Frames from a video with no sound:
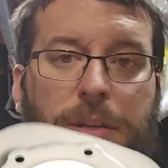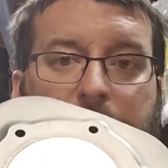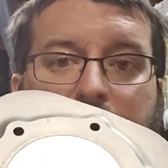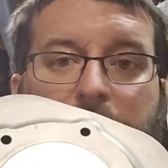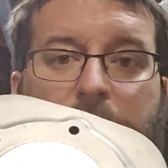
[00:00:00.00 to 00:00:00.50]

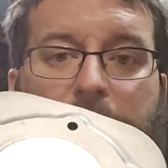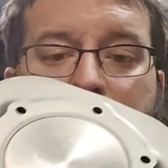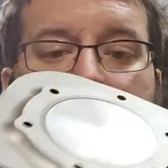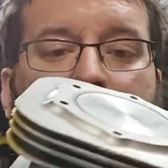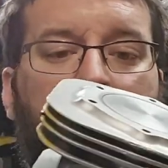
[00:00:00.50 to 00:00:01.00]
Nice and
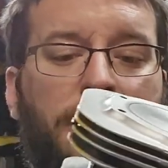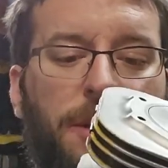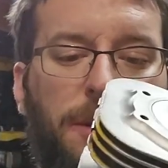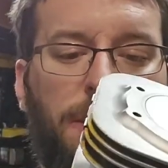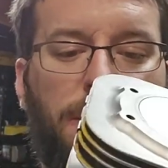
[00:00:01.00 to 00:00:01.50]
good.
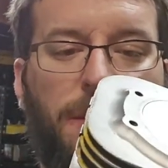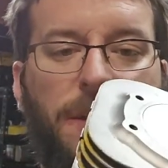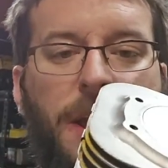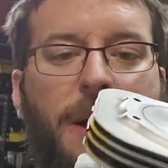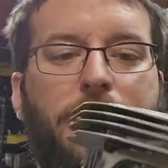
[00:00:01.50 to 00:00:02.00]

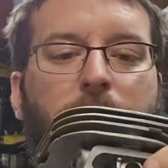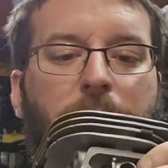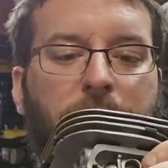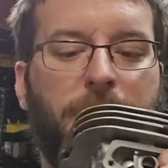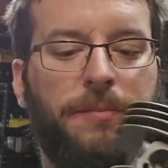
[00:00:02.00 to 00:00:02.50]
Nothing happened
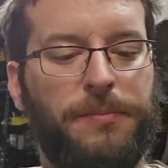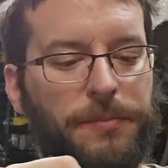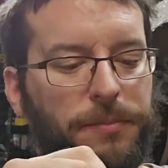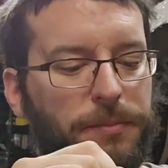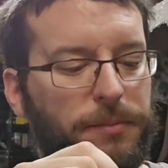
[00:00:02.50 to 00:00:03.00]
with it
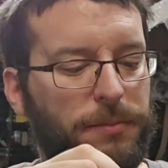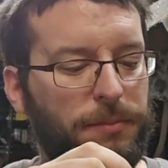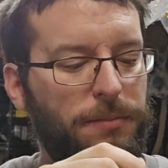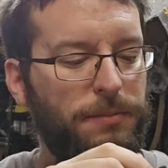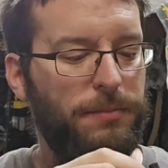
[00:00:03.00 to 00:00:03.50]

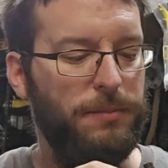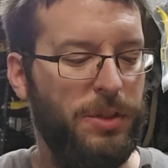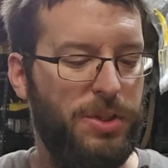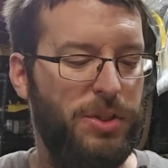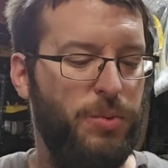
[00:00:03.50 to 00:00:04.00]

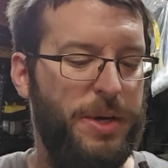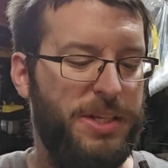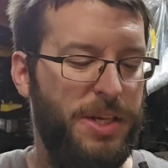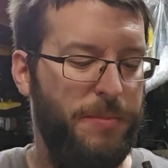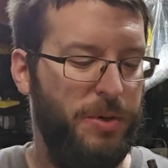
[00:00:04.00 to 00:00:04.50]
since we
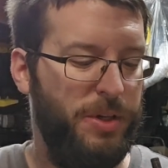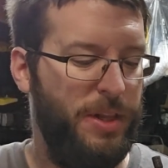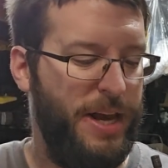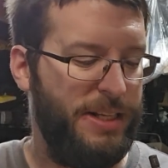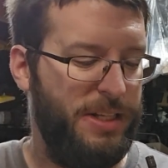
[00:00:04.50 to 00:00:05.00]
assembled it
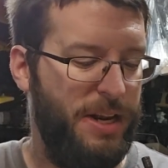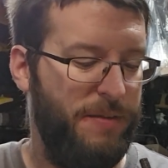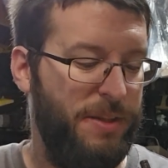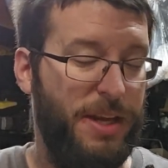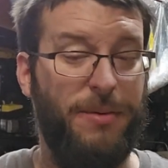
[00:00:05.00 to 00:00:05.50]
last and
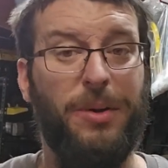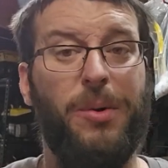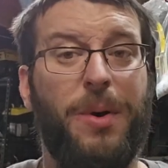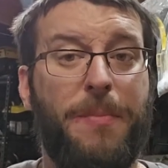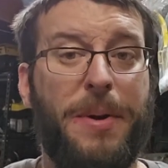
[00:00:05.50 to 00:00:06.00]
everything. I really
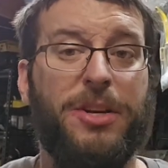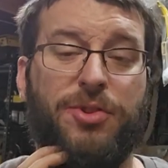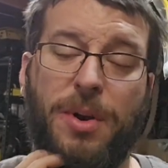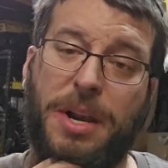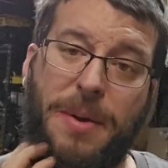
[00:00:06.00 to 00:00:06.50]
want to
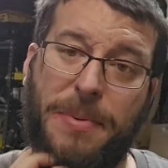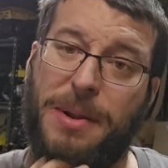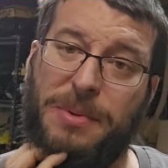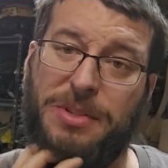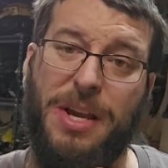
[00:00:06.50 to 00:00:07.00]
bench run it, but
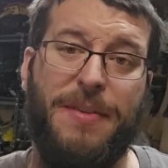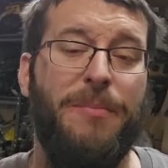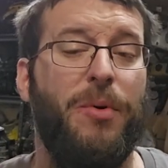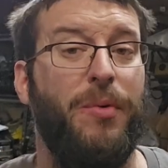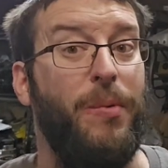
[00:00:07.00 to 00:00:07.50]
I'm going to save
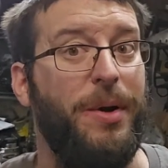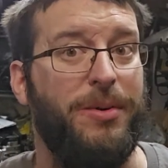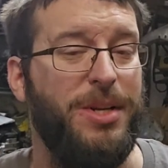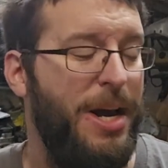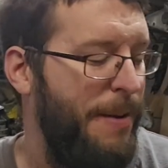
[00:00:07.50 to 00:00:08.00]
that more for
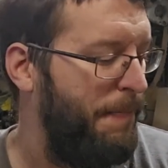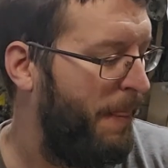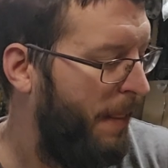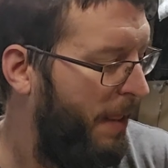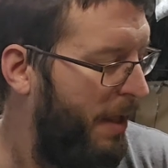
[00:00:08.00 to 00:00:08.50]
winter time
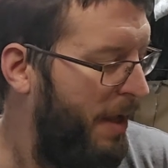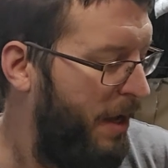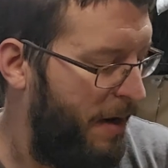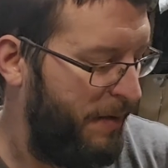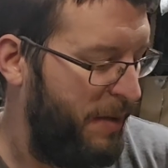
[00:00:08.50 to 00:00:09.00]

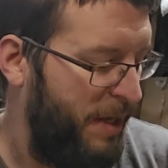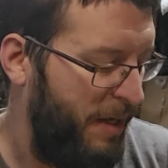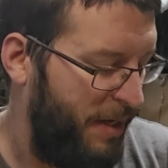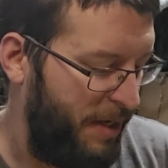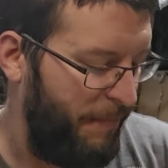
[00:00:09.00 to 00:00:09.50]
and
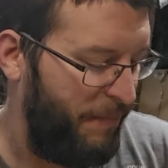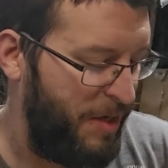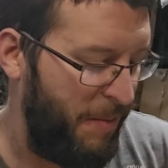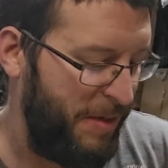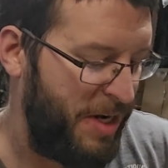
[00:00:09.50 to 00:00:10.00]
everything.
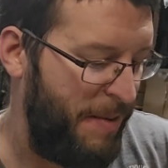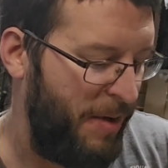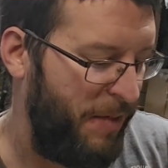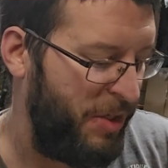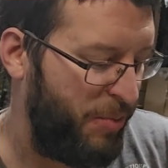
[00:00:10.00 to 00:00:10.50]
Take my time
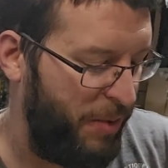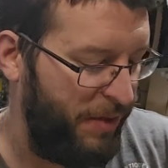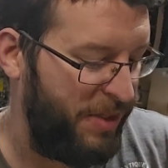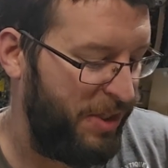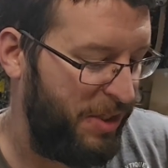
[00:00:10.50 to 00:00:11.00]
on this
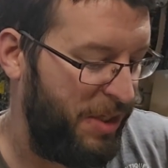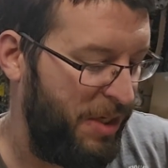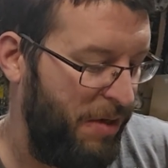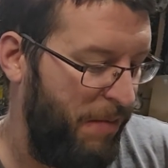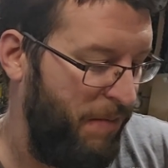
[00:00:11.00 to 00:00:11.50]
one. This is
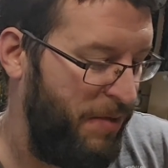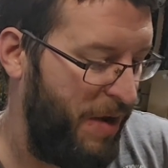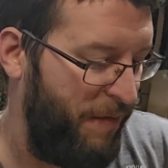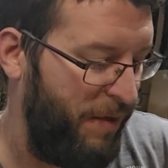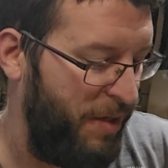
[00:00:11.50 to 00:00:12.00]

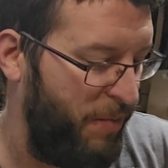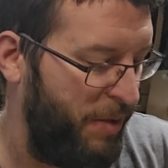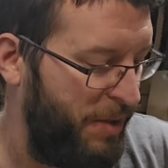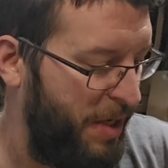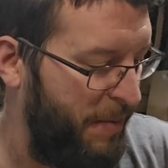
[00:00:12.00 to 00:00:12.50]
definitely the
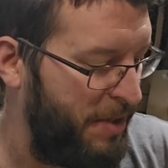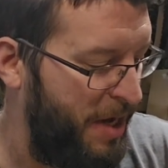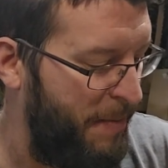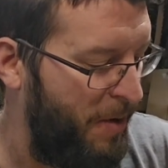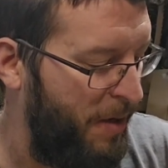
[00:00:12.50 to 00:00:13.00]
one to take my
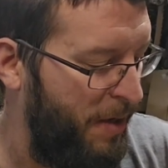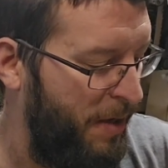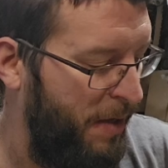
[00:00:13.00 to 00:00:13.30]
time on.